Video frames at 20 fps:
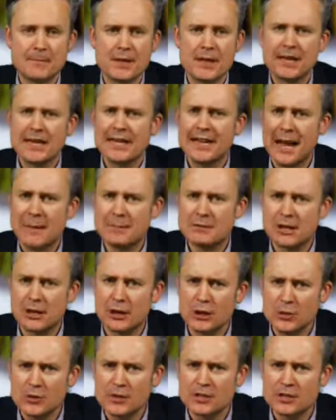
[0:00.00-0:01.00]
In
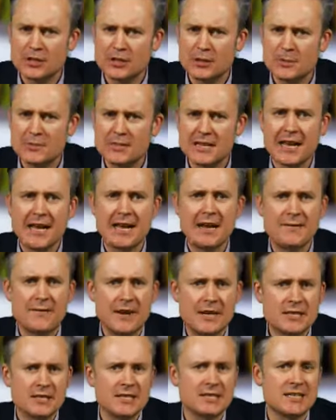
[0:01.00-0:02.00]
absolute terms,
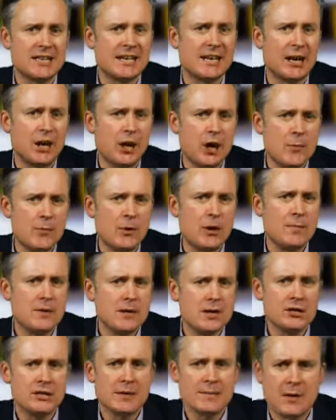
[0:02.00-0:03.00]
investors in global
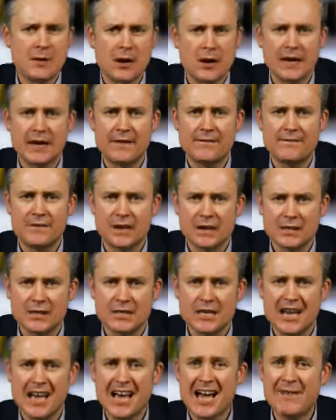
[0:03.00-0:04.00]
emerging market funds
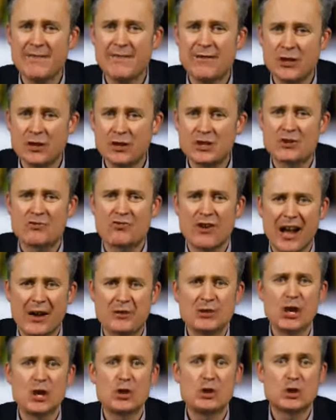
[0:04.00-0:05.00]
have lost around
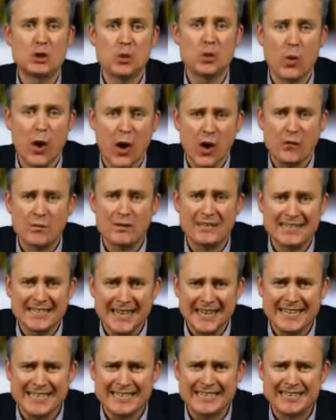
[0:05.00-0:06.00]

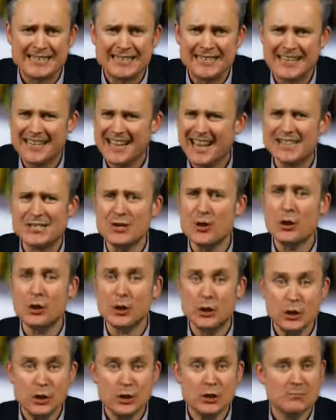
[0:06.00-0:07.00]
12%. That's not
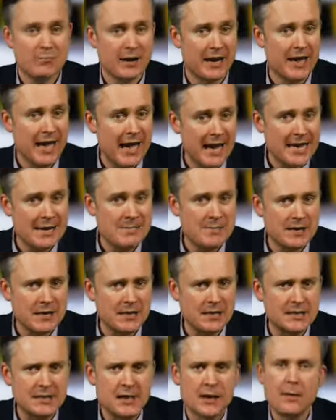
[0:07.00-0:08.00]
good by any
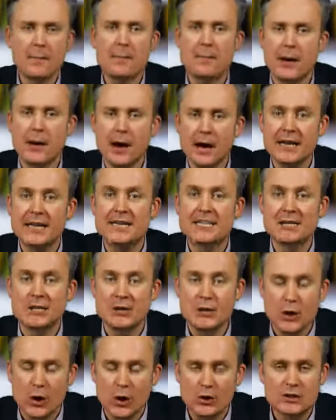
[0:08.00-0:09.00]
means, but it's
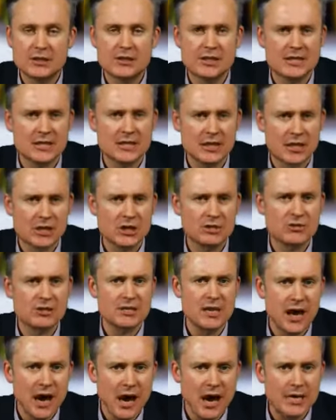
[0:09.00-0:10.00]
not disastrous
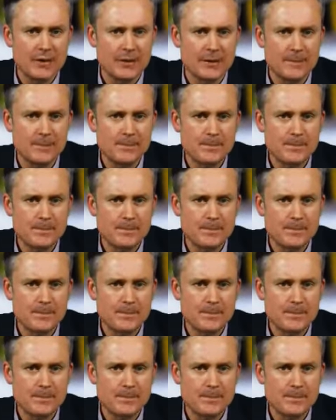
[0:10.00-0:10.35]
either.